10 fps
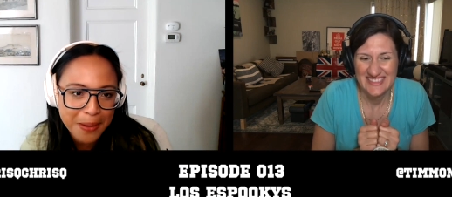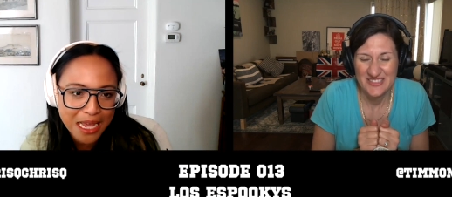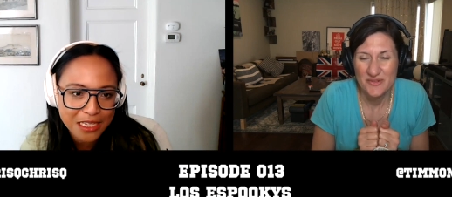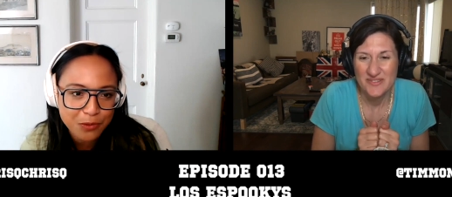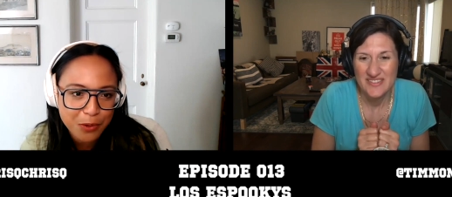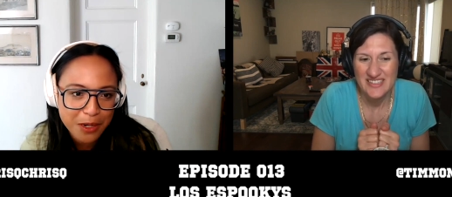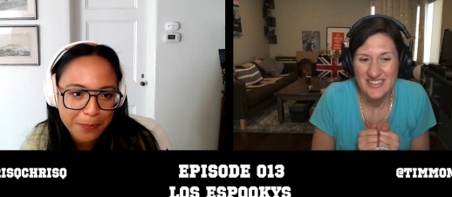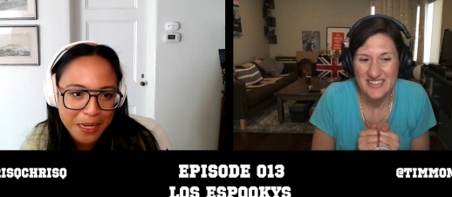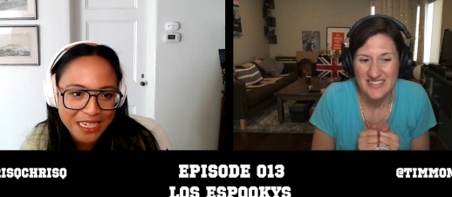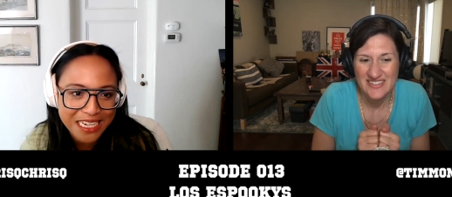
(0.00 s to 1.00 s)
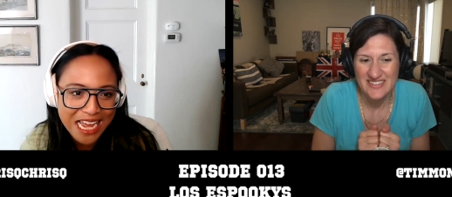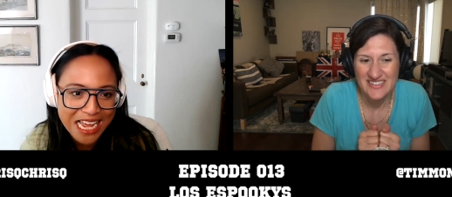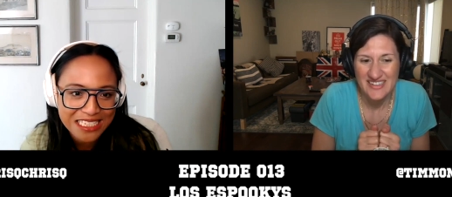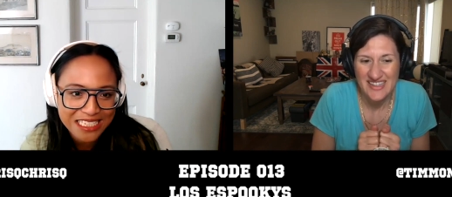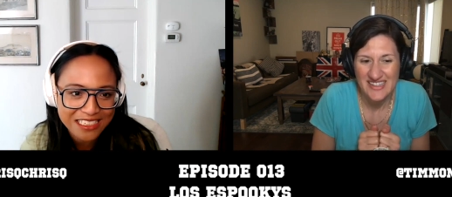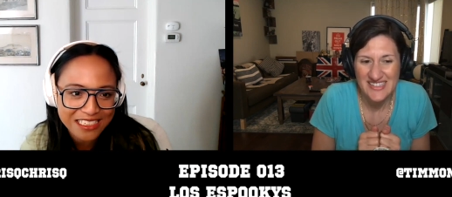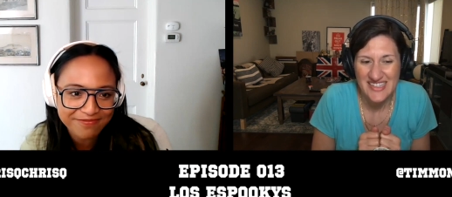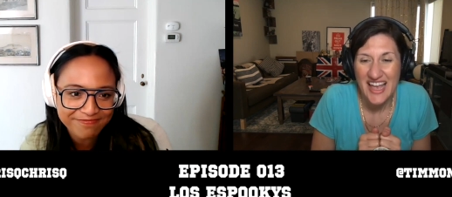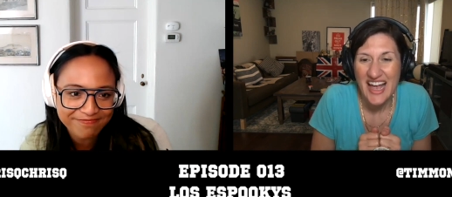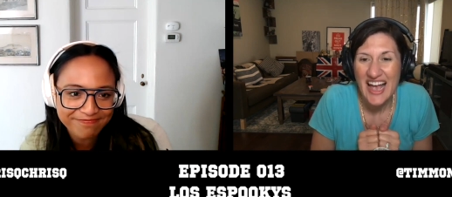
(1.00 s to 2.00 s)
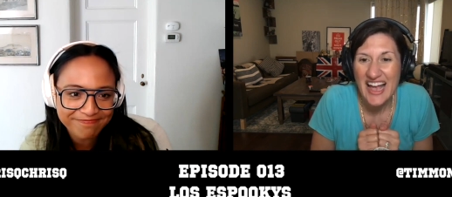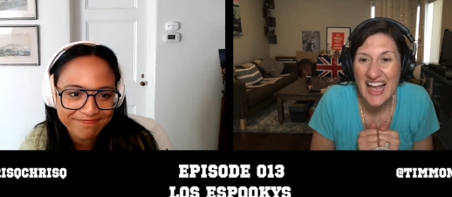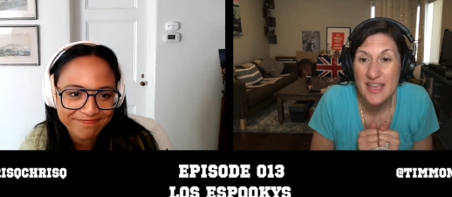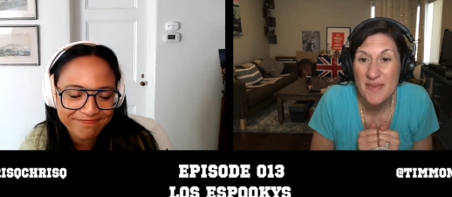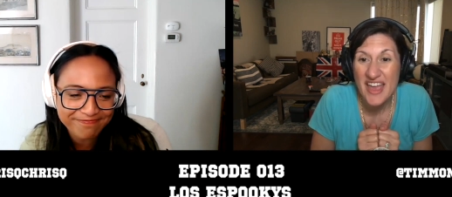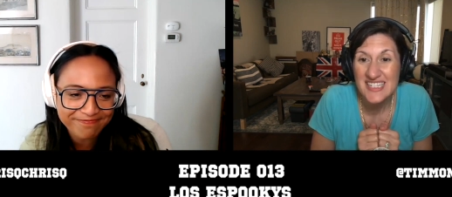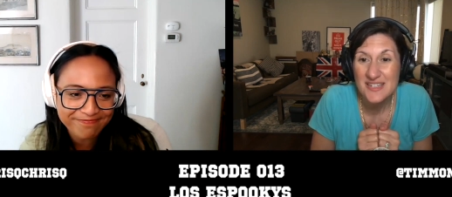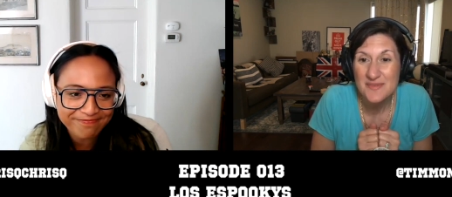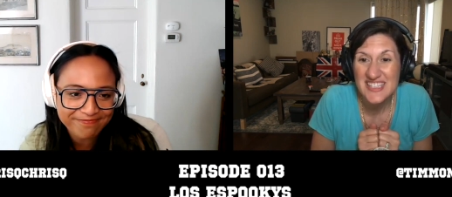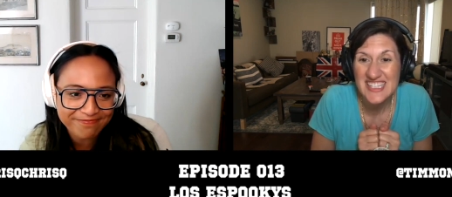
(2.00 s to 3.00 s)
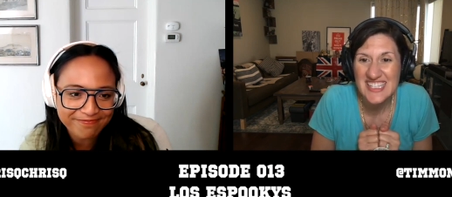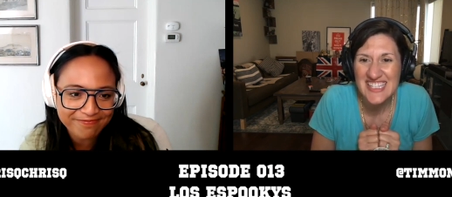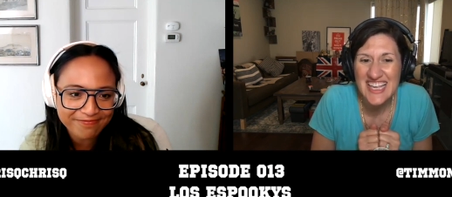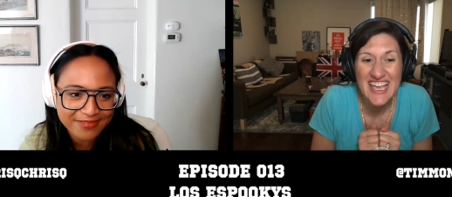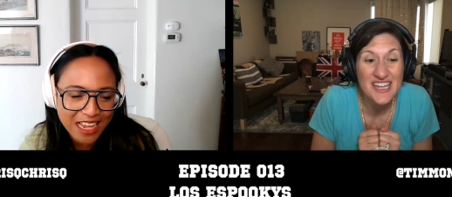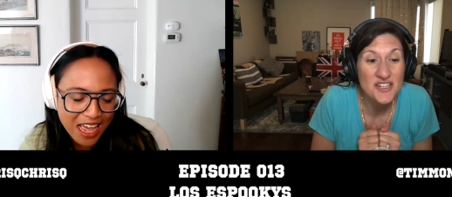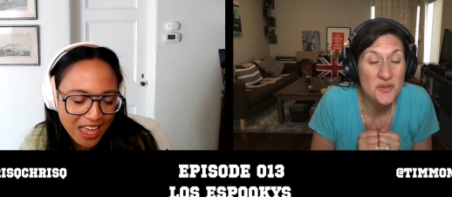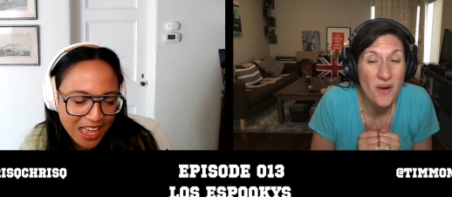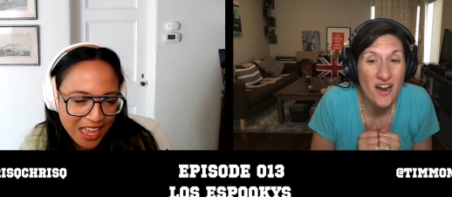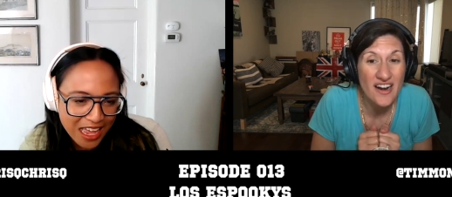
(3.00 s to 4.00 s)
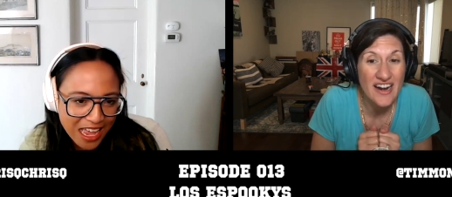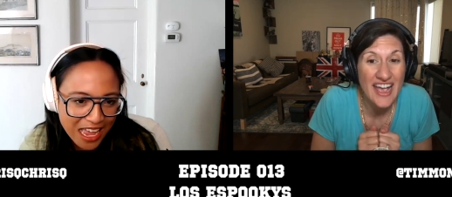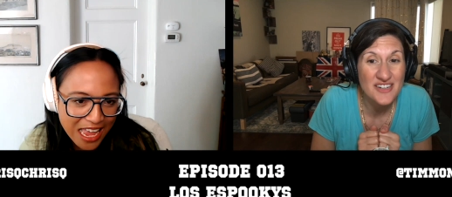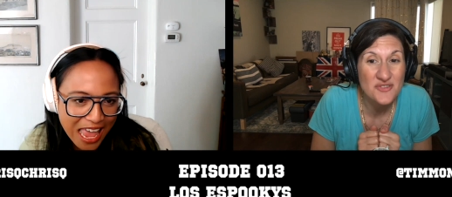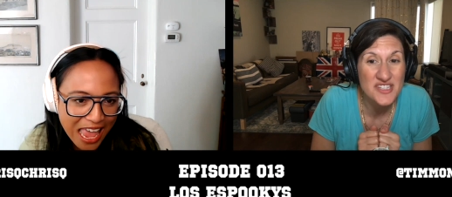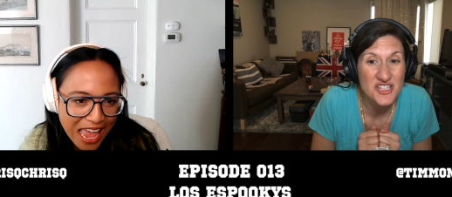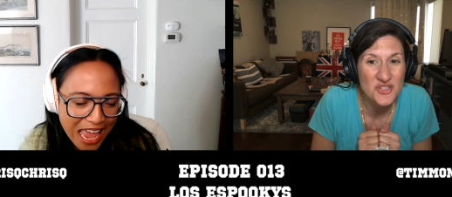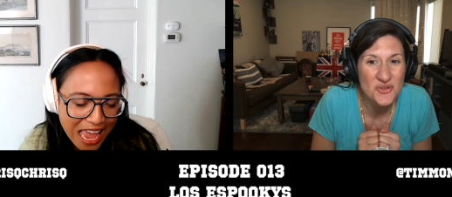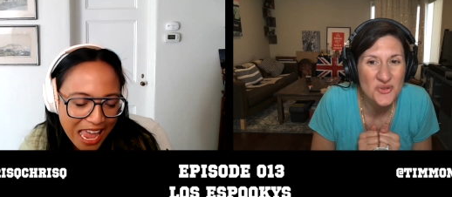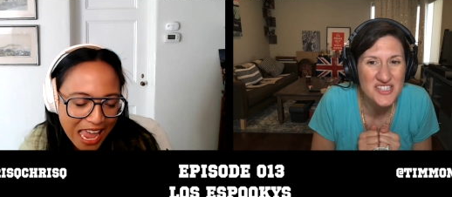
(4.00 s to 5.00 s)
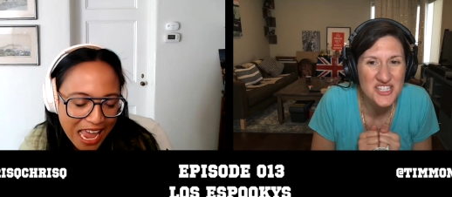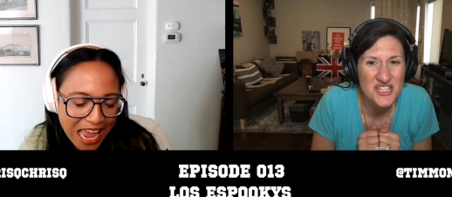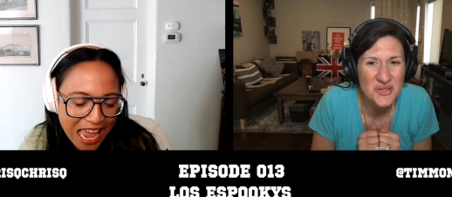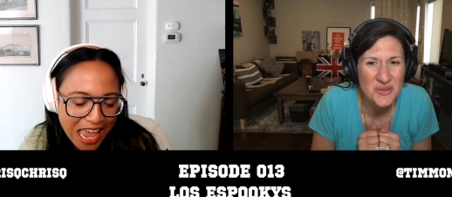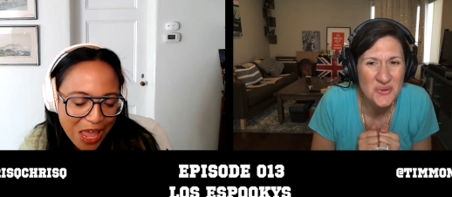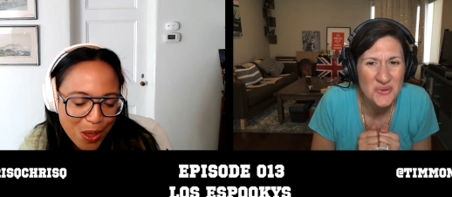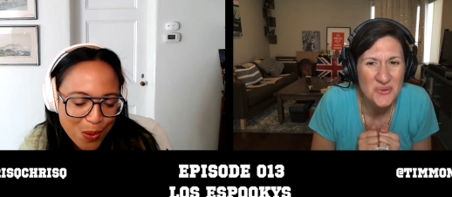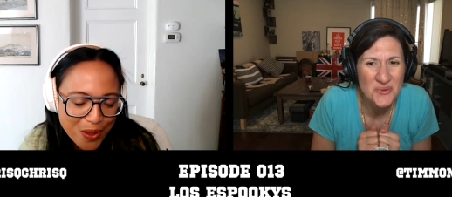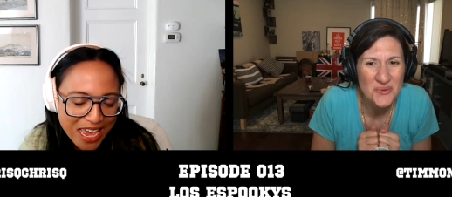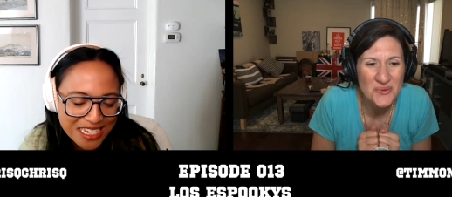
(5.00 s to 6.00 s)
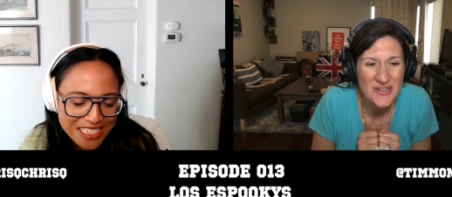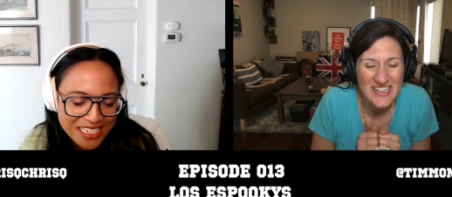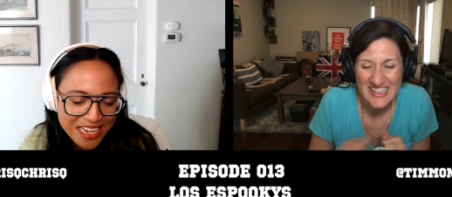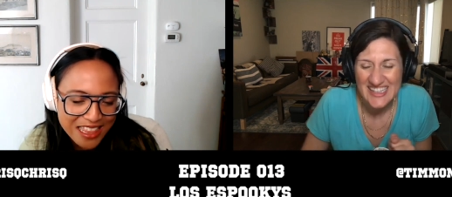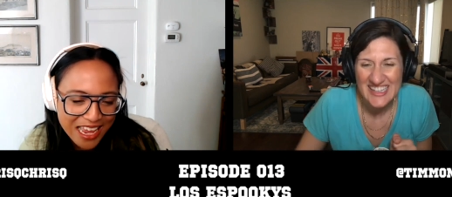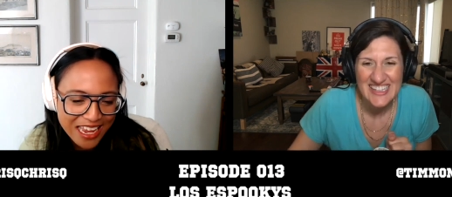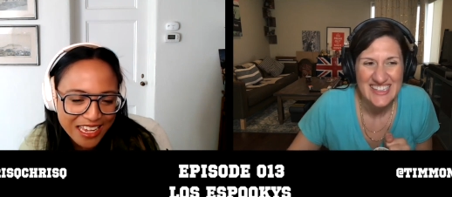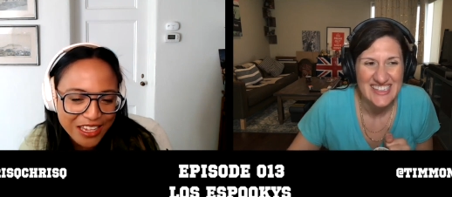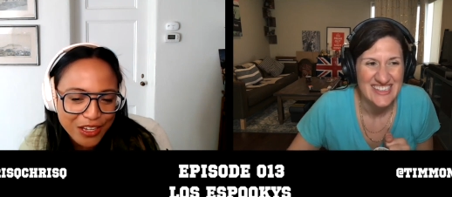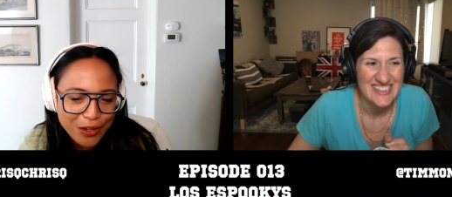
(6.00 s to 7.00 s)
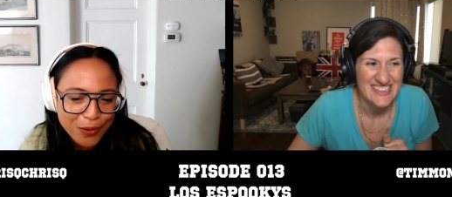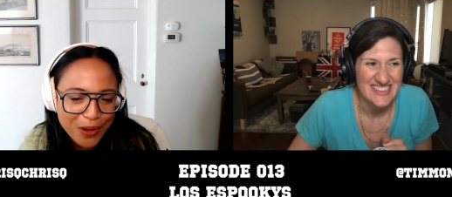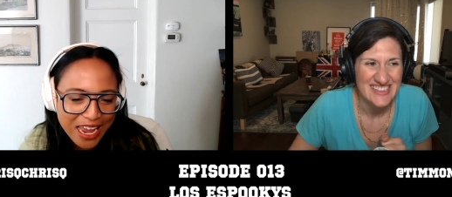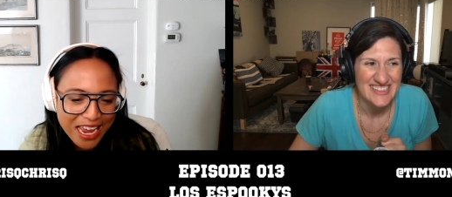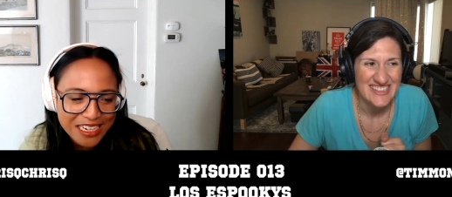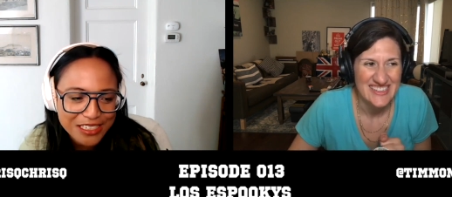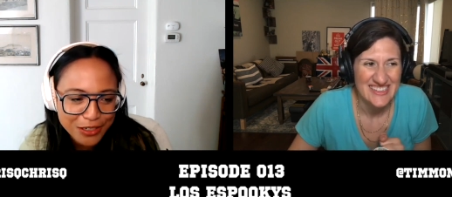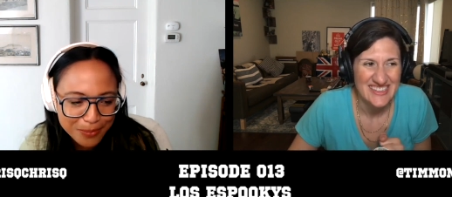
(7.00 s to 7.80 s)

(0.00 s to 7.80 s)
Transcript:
Speaker 1: Pilots 101 podcast.
Speaker 2: I am at Timmons Lisa, and you are at Chris Q. Chris Q. Oh,
Speaker 1: yes. Thank you, and